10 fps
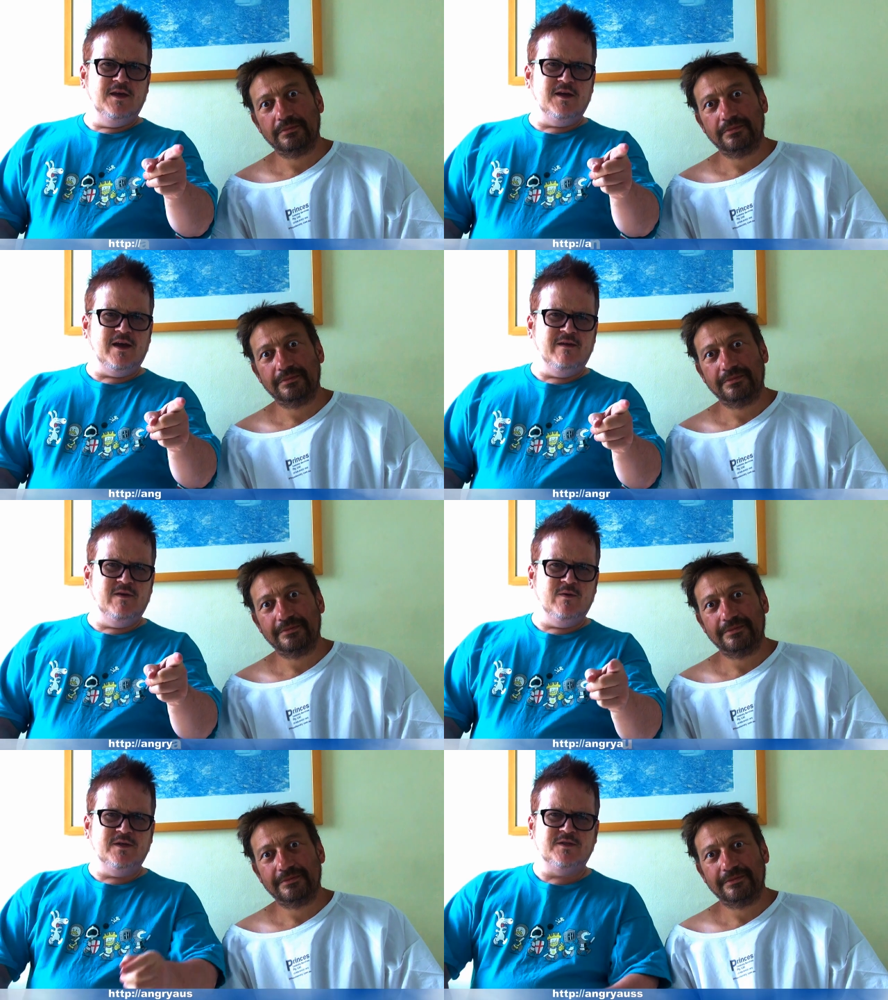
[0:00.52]

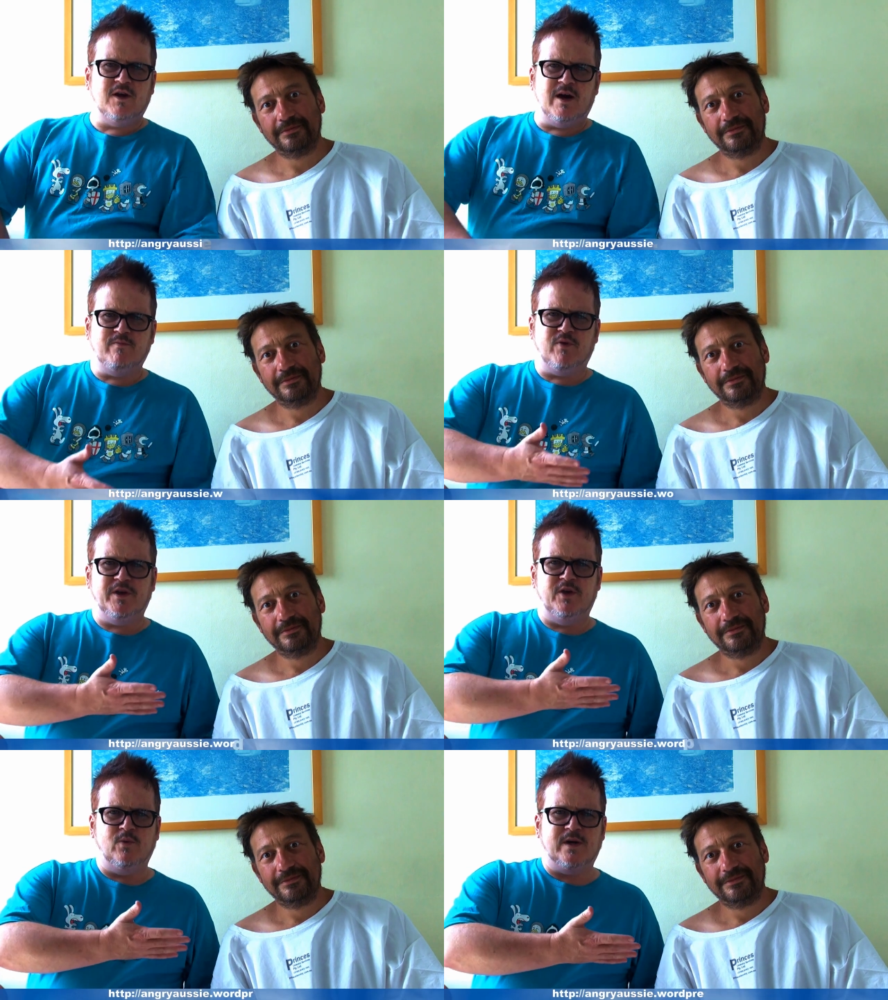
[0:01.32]
Speaker 1: G'day, viewers. I
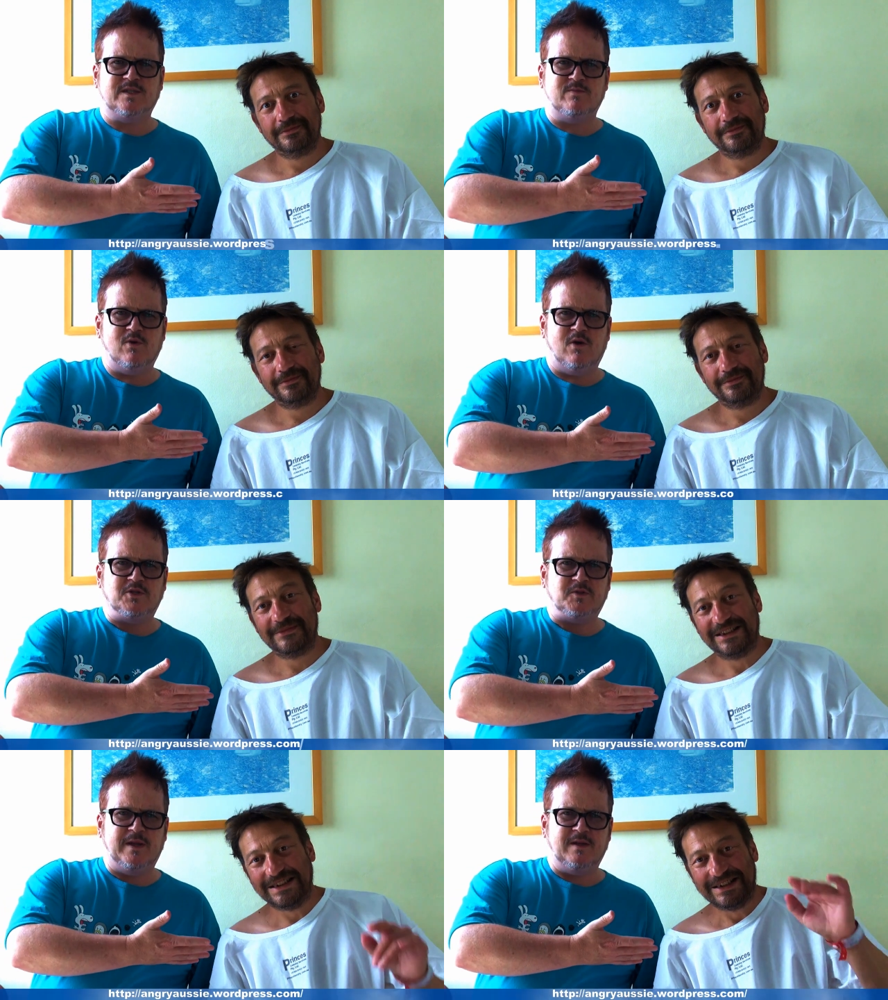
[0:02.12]
bring you once
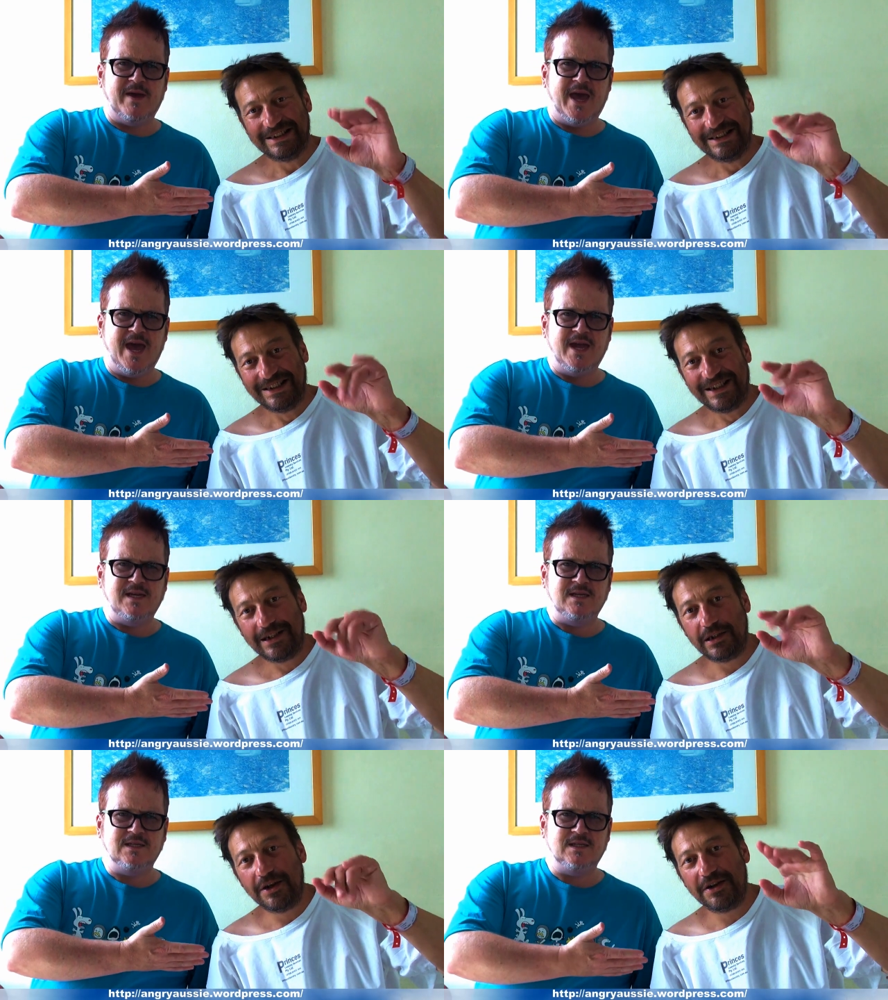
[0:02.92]
more Hospital
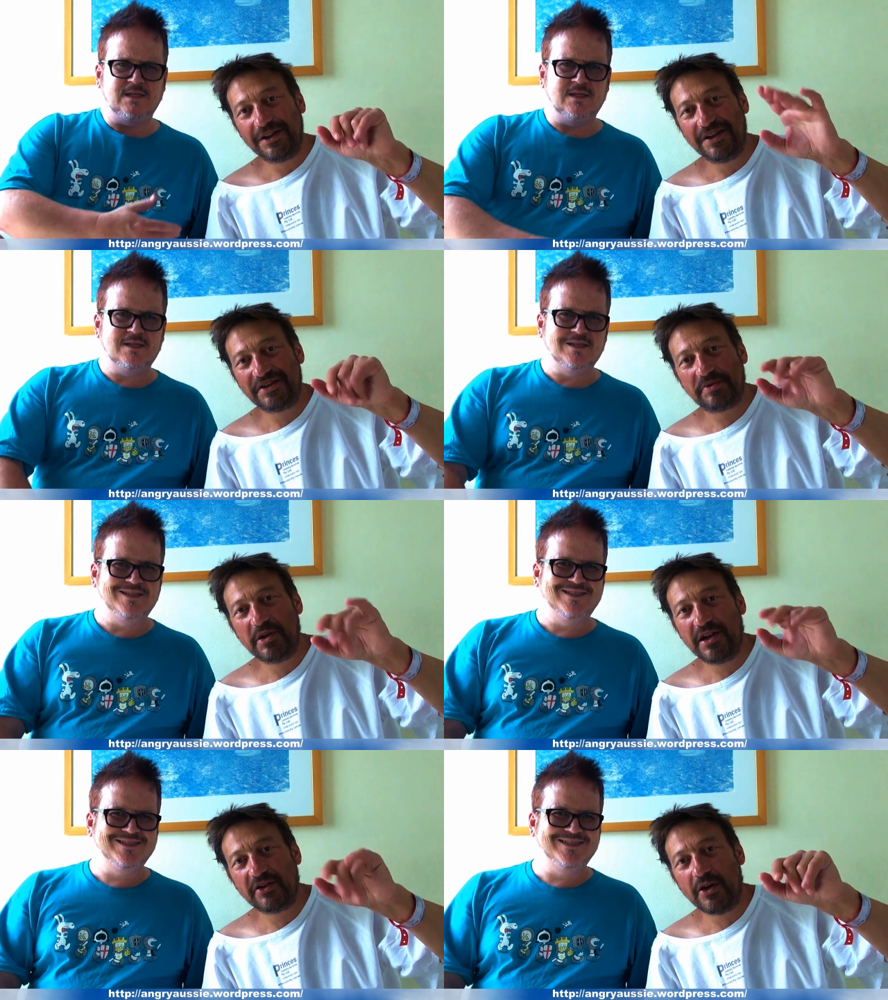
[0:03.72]
Man.
Speaker 2: Hello, hello,
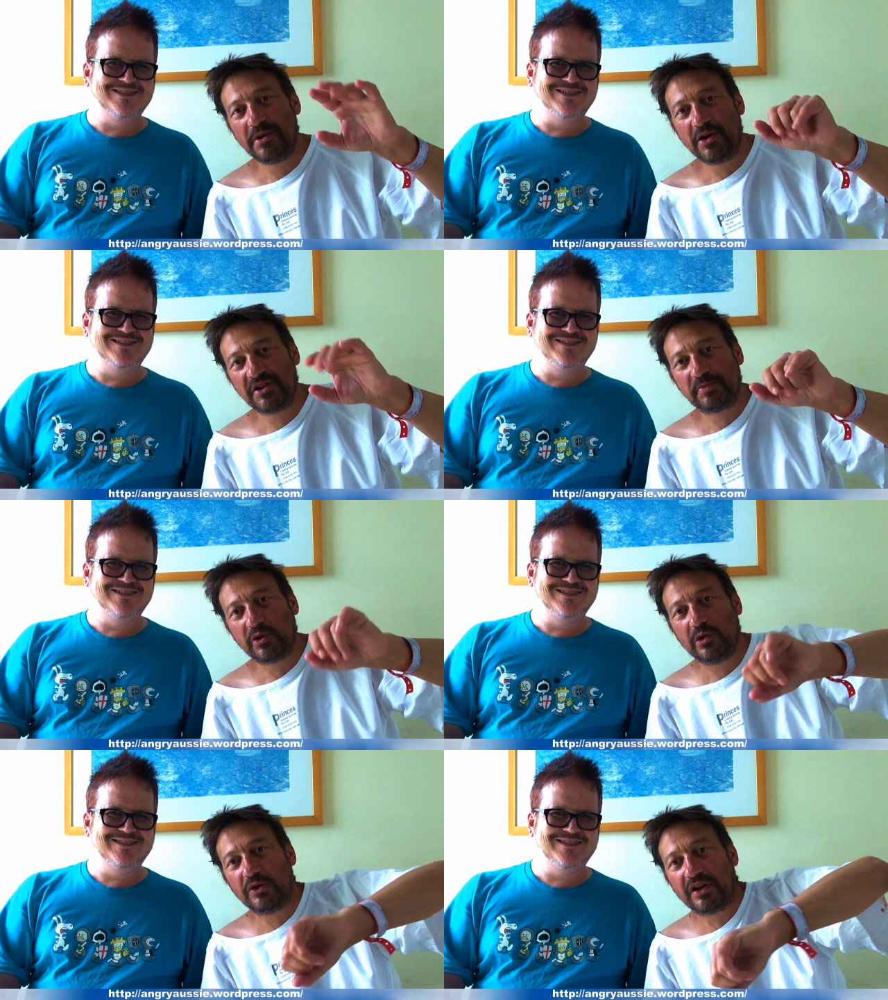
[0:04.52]
it's me. I'm in
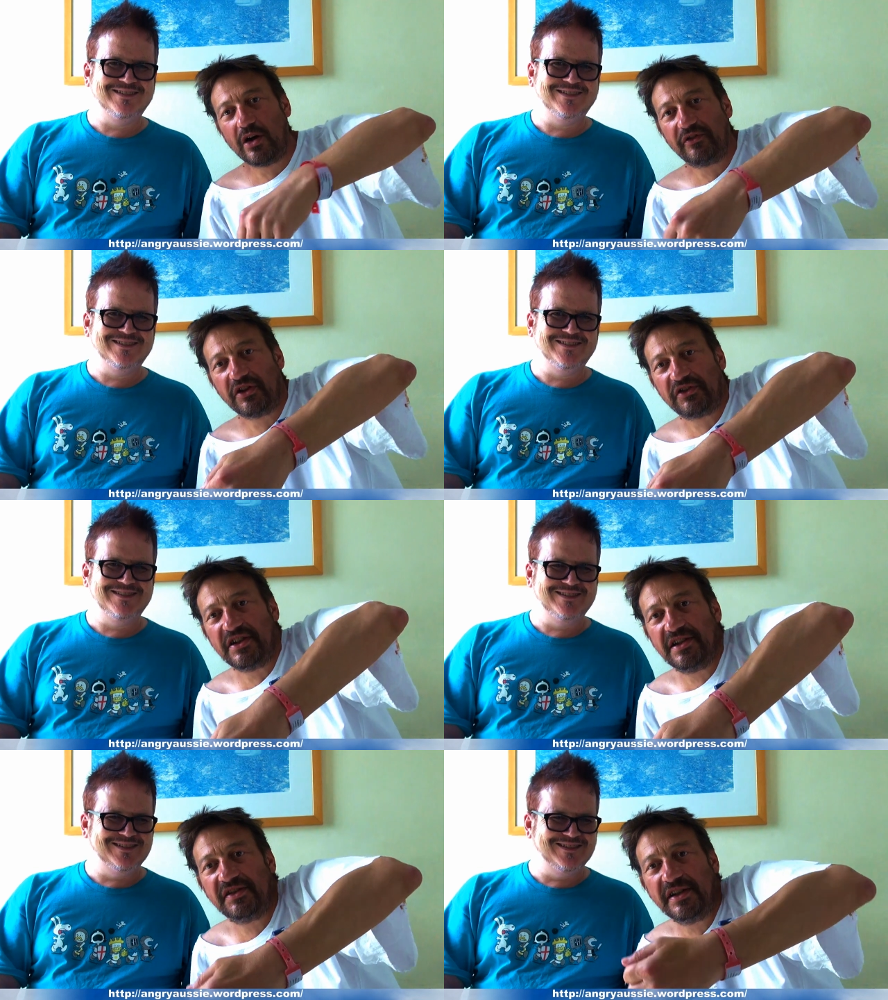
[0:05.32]
hospital. Look, I've
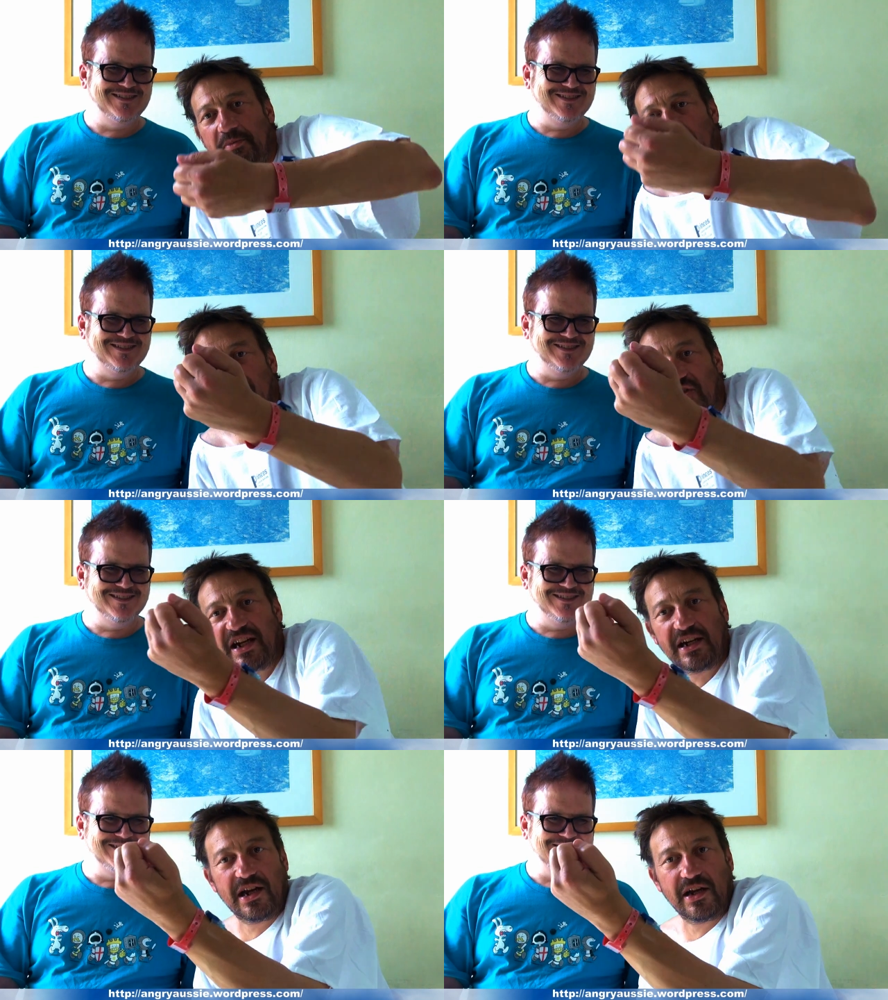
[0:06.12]
got things in me.
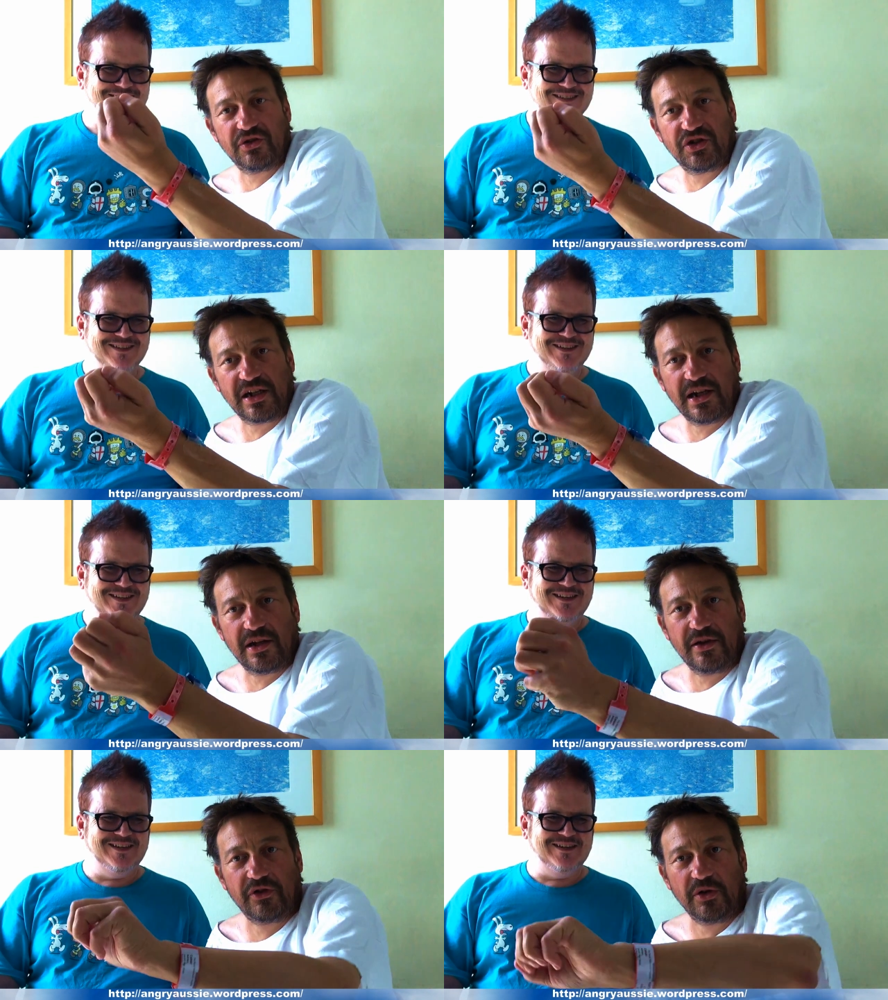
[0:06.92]
Check it out, check
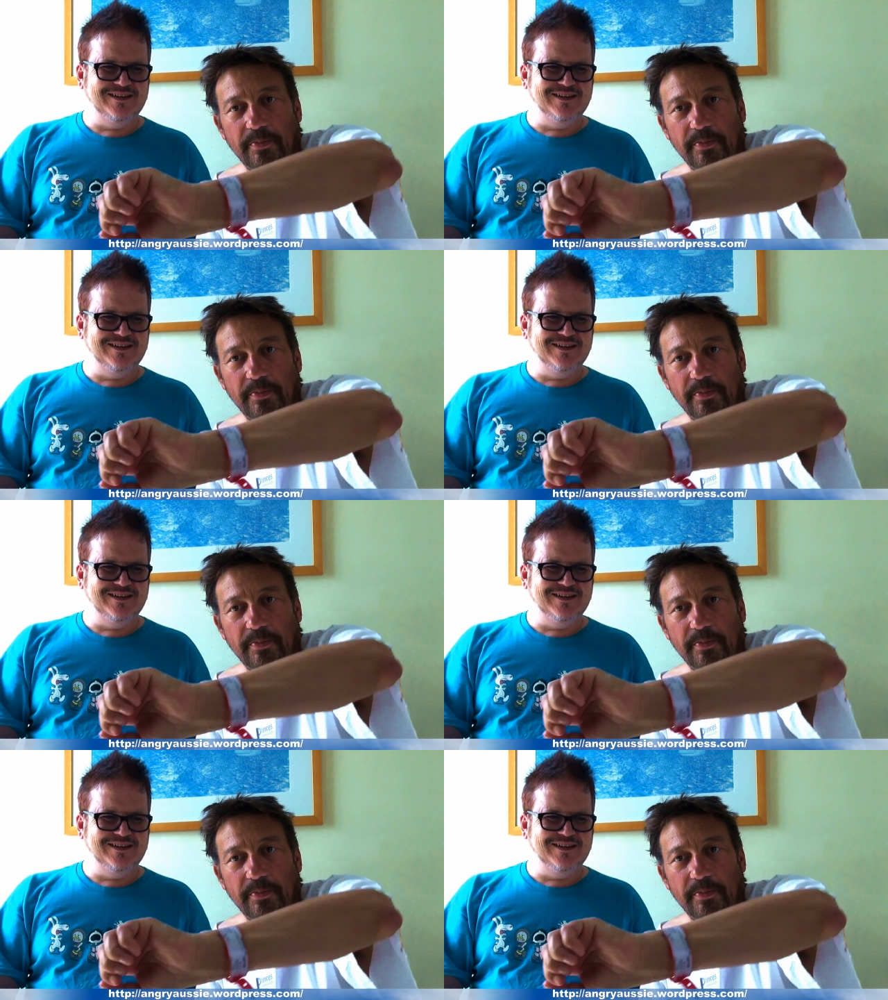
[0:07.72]
it out. I've